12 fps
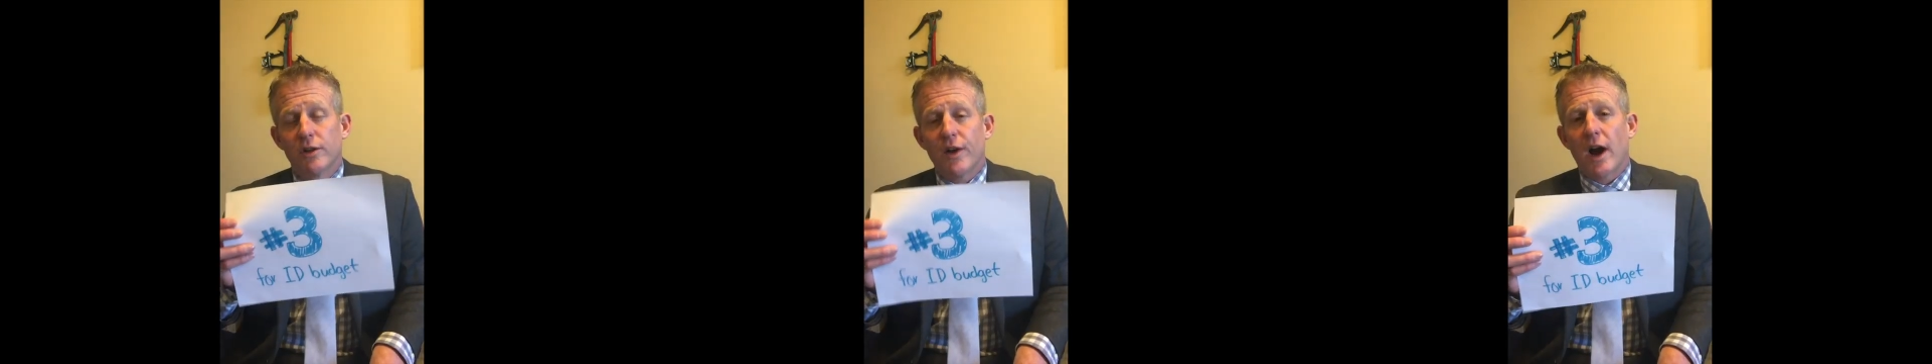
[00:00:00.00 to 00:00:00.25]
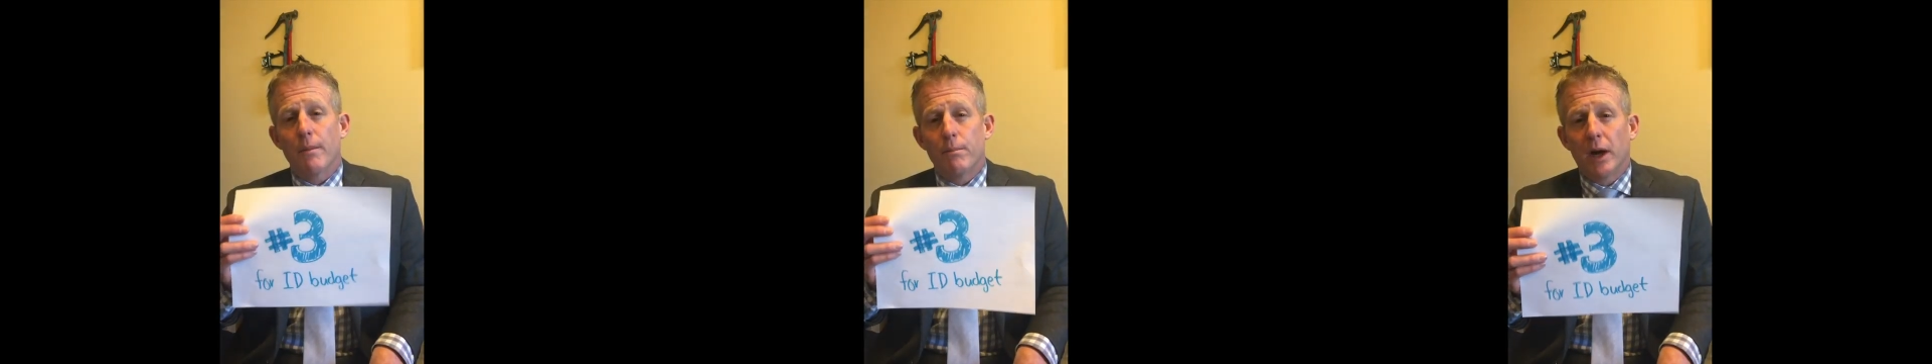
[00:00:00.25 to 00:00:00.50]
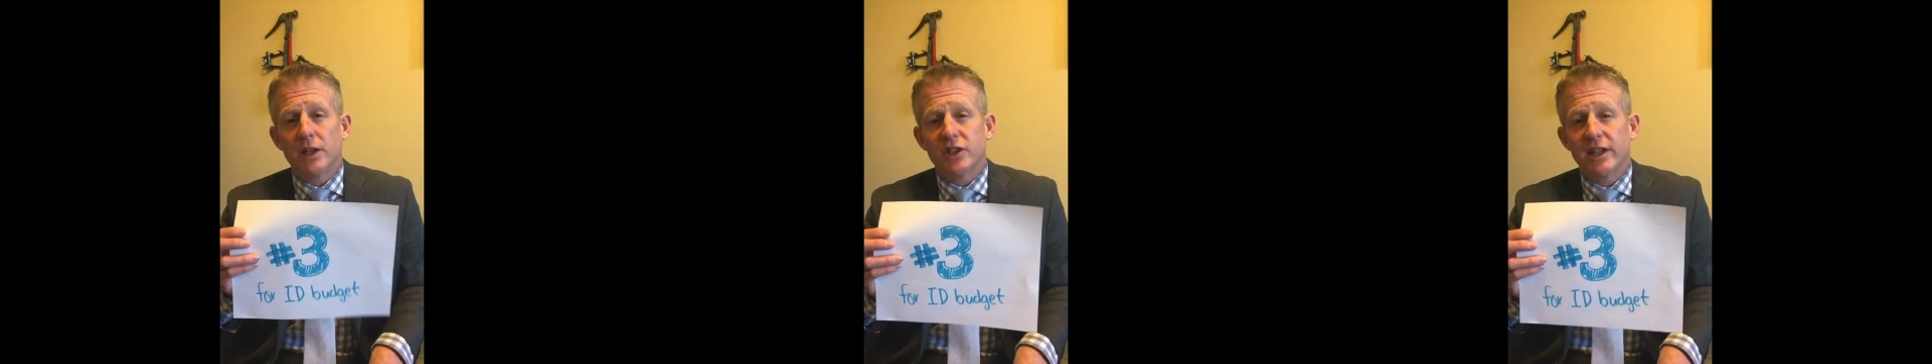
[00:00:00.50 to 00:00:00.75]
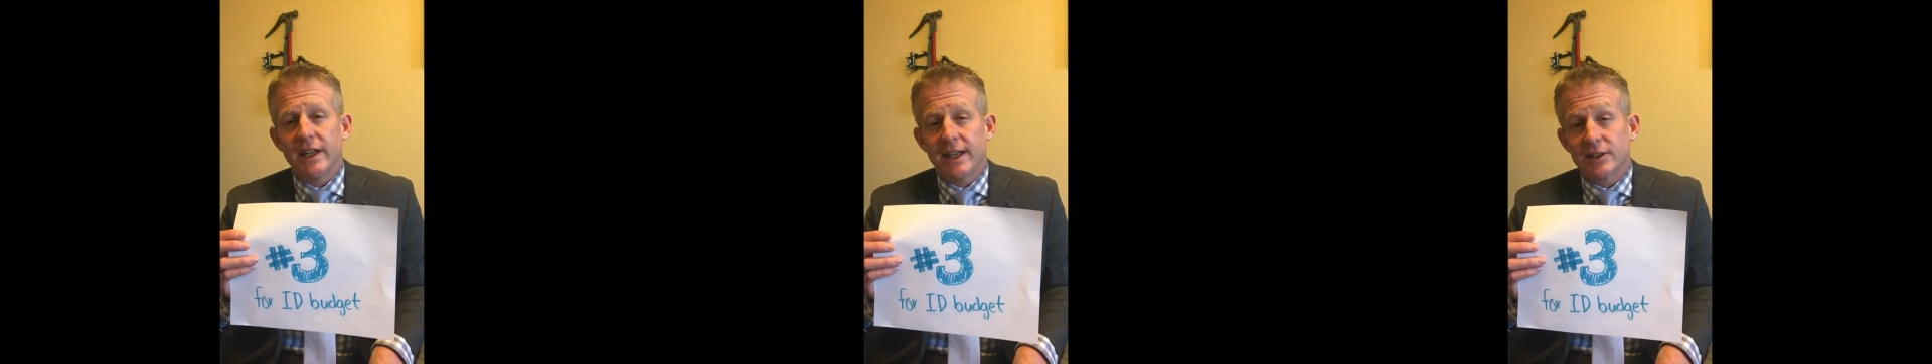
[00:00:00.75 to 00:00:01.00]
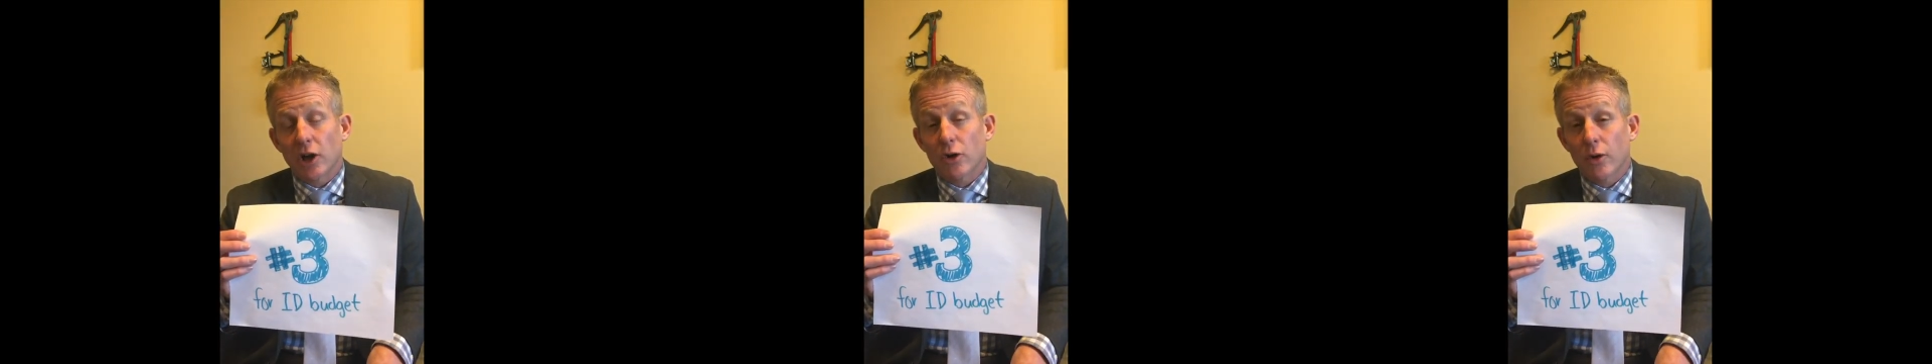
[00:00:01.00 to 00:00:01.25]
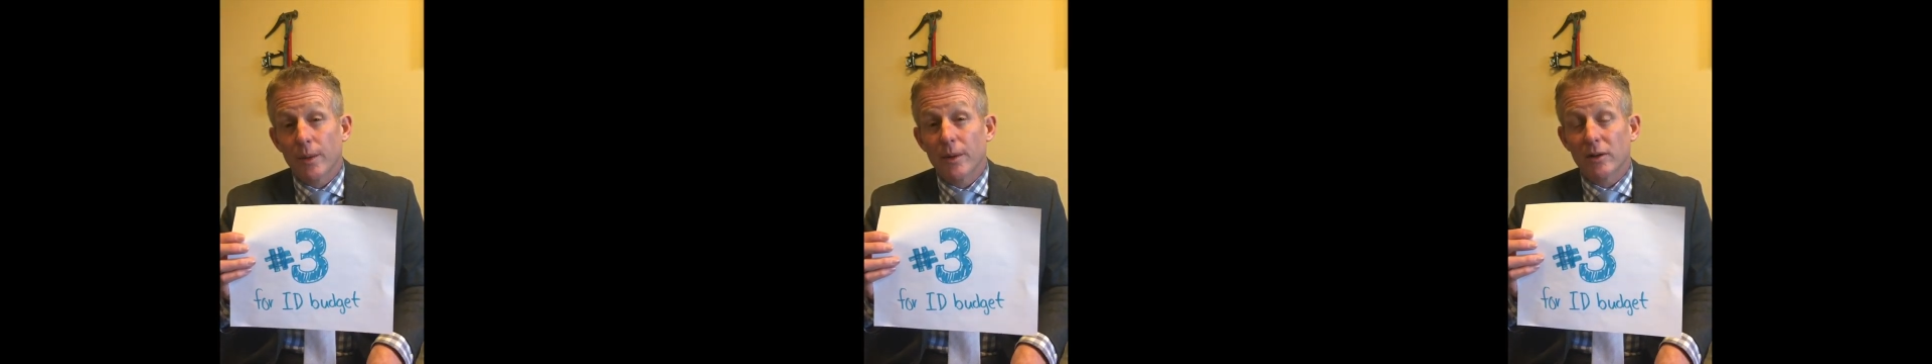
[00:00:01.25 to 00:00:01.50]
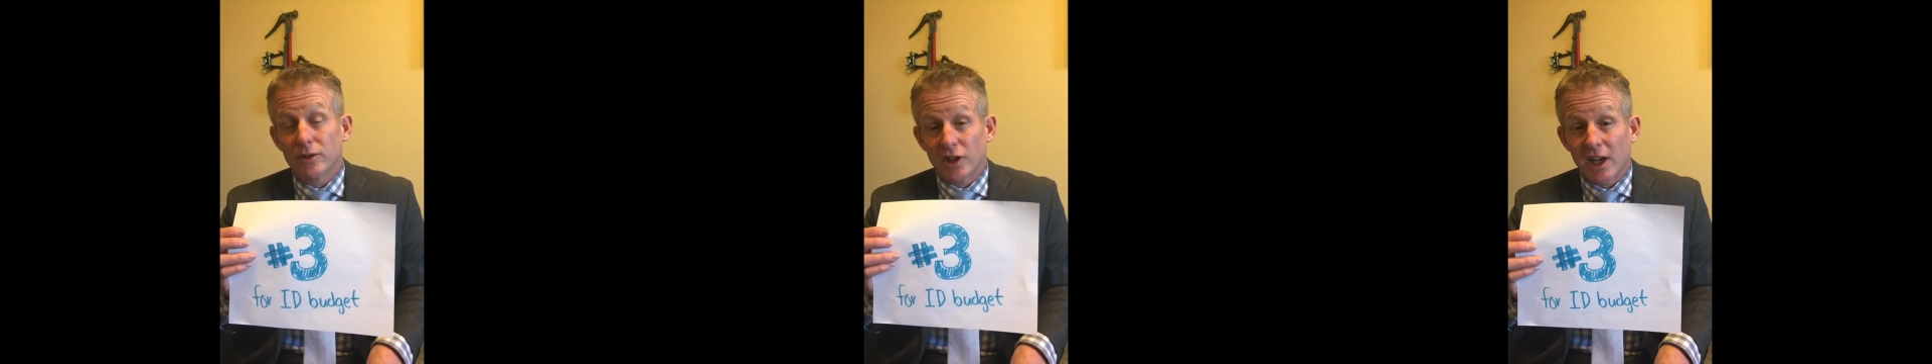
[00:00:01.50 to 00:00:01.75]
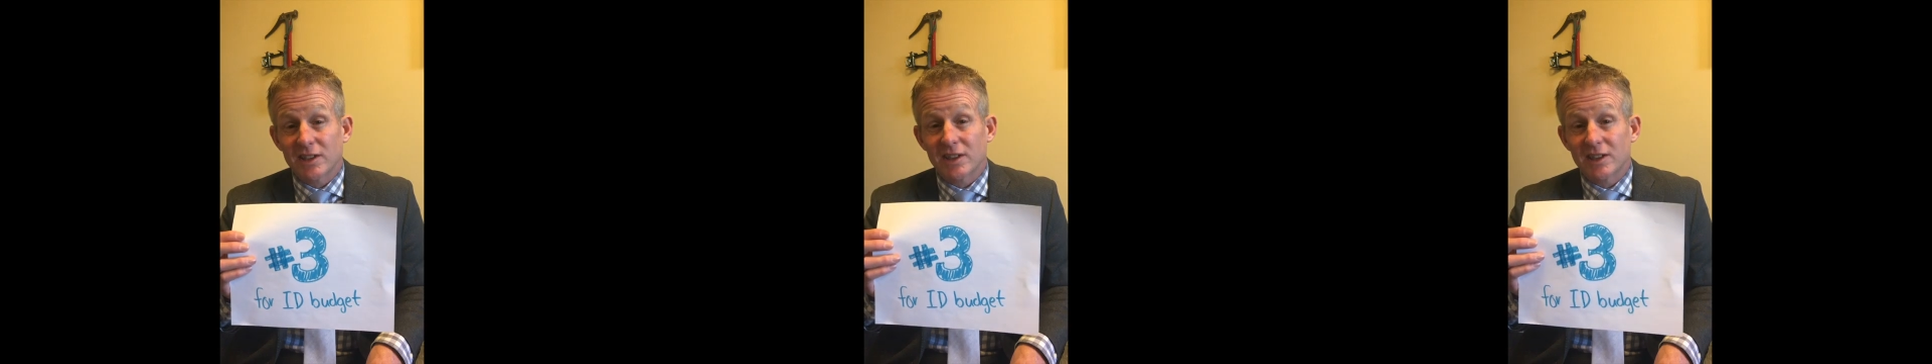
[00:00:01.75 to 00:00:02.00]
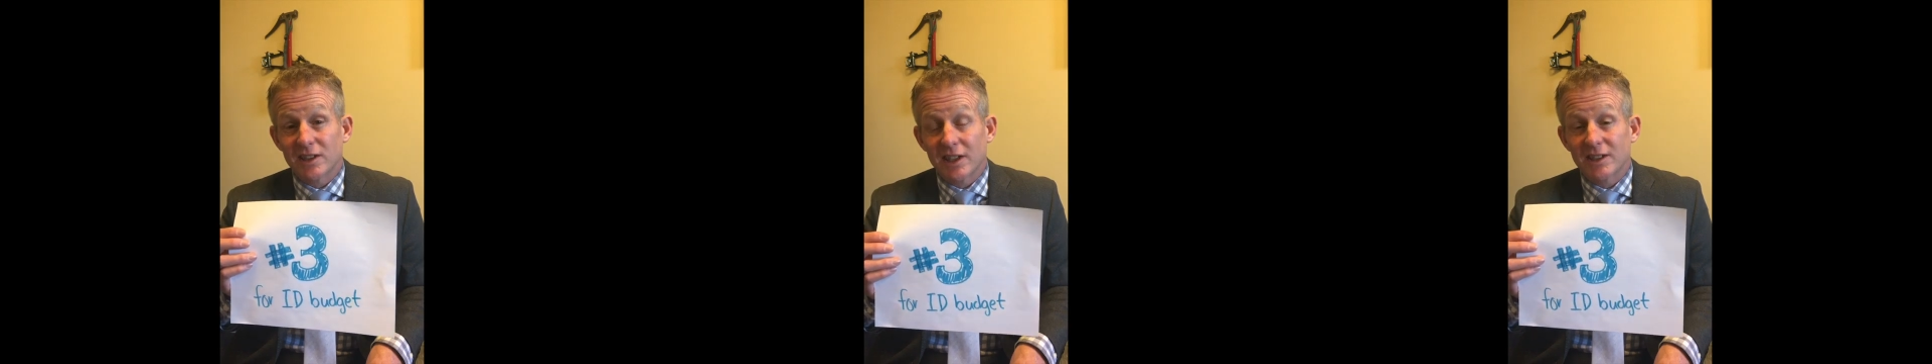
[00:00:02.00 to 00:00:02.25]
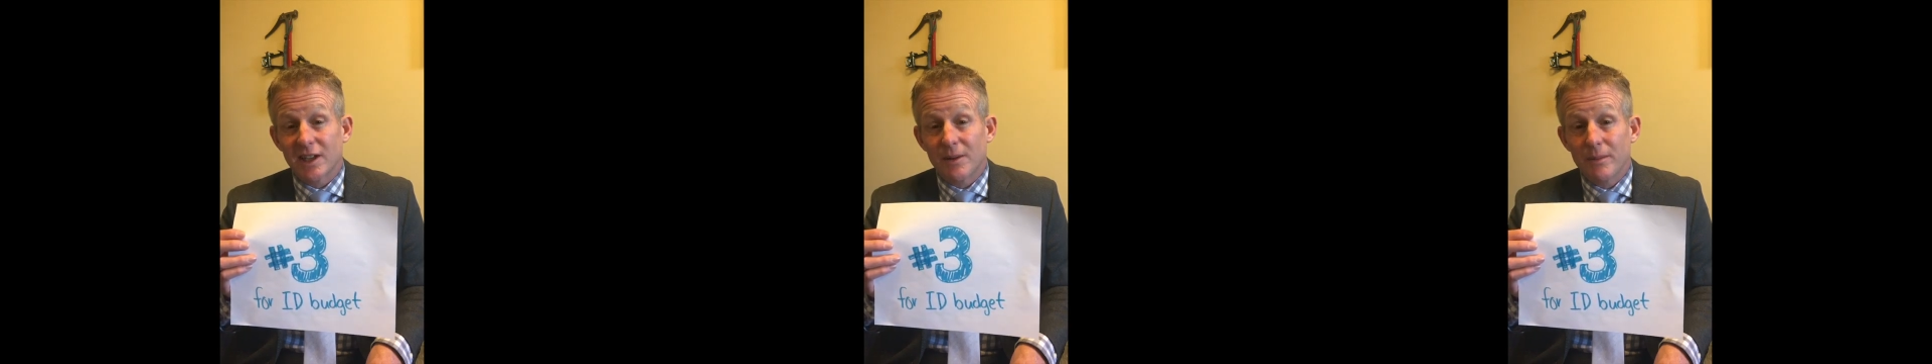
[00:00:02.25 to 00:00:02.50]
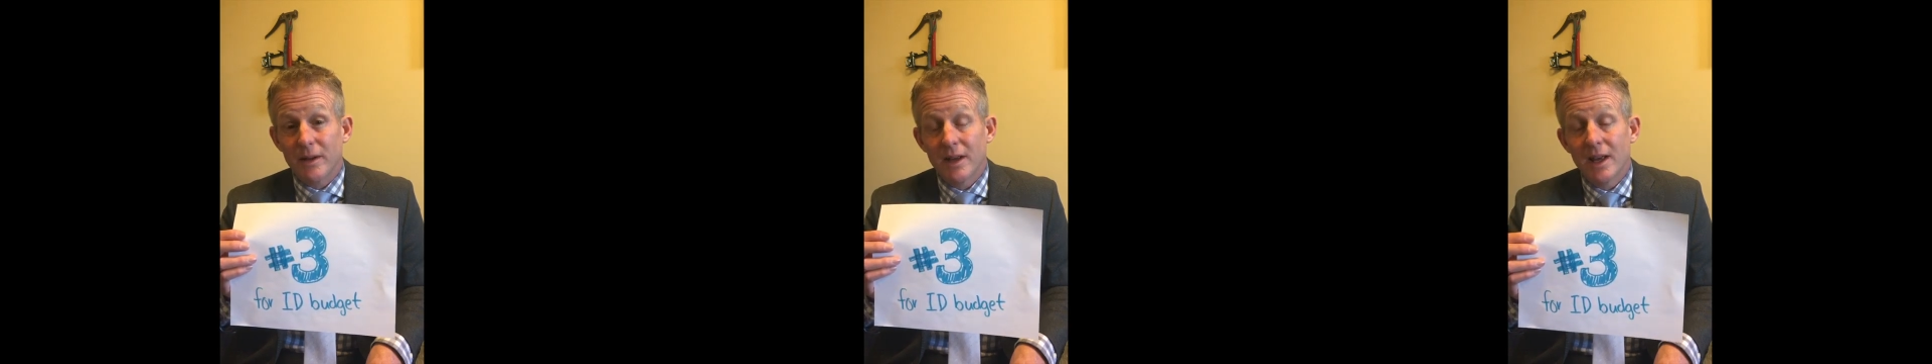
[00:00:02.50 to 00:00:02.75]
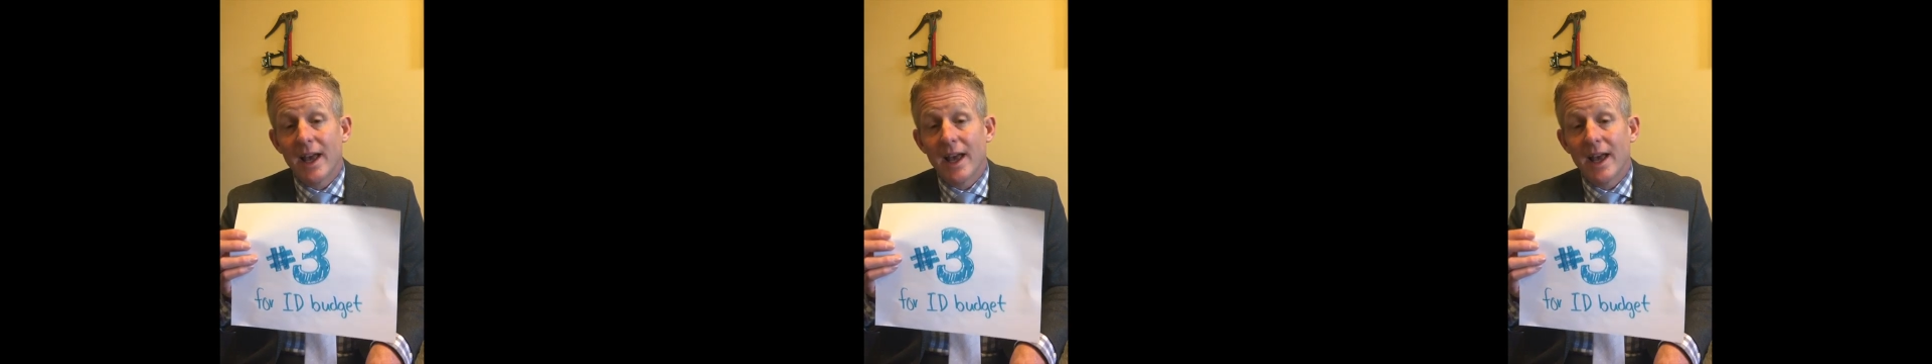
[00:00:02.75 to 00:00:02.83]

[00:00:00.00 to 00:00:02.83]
of our budget is our criminal justice system?